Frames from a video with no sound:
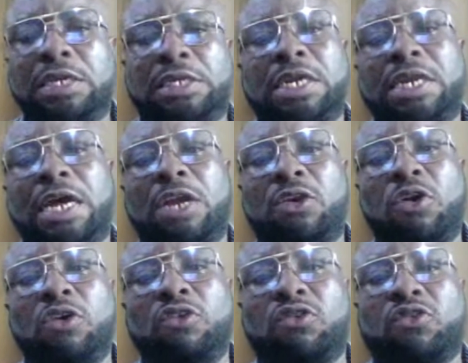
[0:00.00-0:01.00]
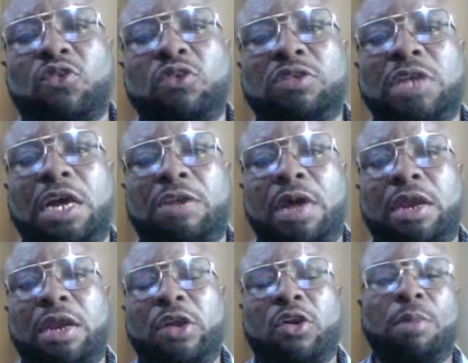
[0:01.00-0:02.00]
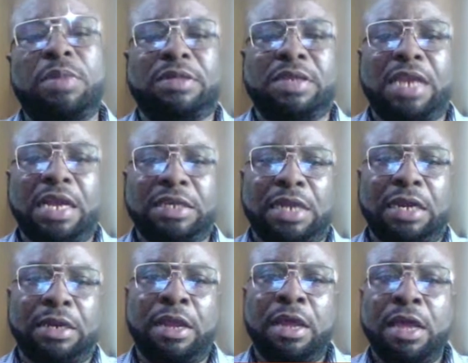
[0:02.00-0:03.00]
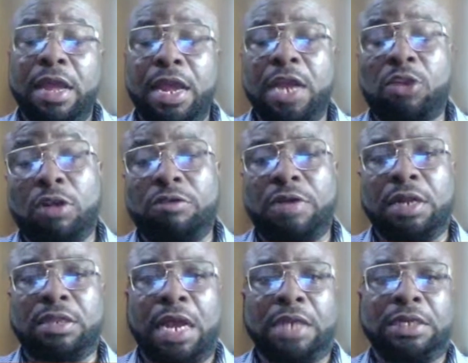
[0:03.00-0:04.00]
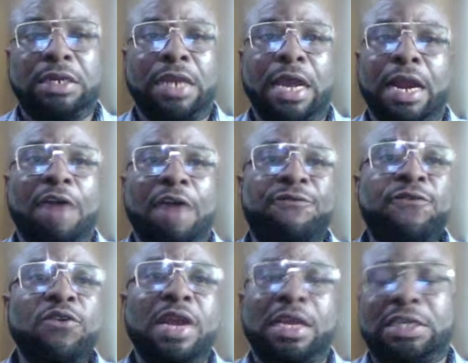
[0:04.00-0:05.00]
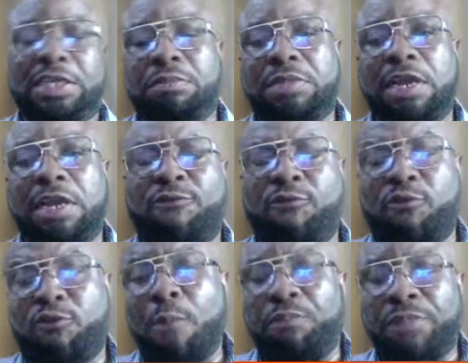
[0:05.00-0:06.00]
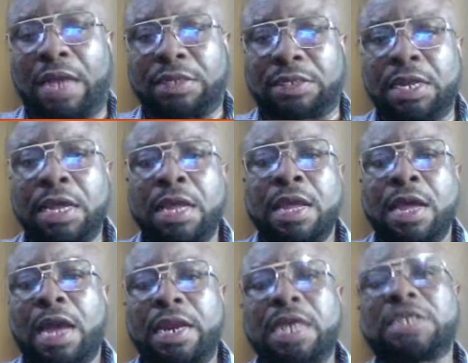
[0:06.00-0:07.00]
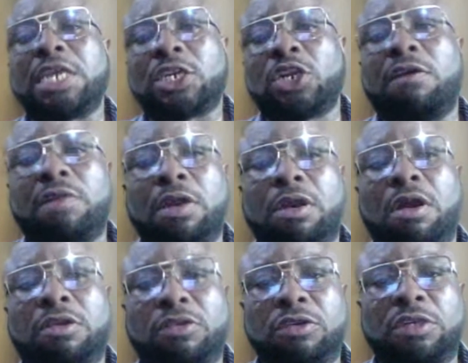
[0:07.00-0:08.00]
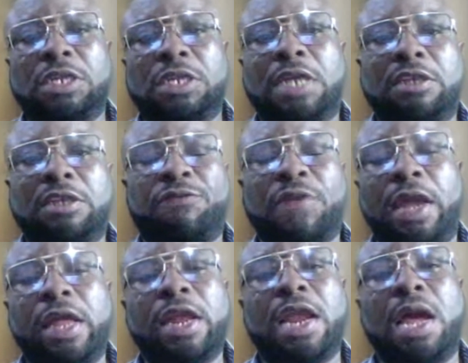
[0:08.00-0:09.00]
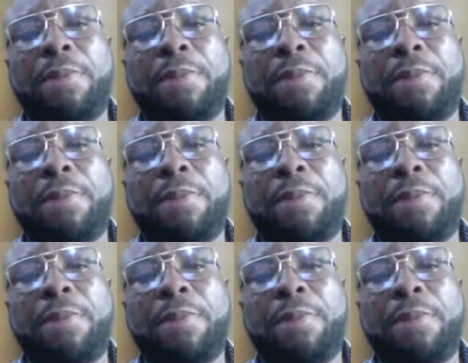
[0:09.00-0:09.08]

that those whose annual income is less than 800,000 naira are fully exempted from tax. And a section of the law also says that if you're in about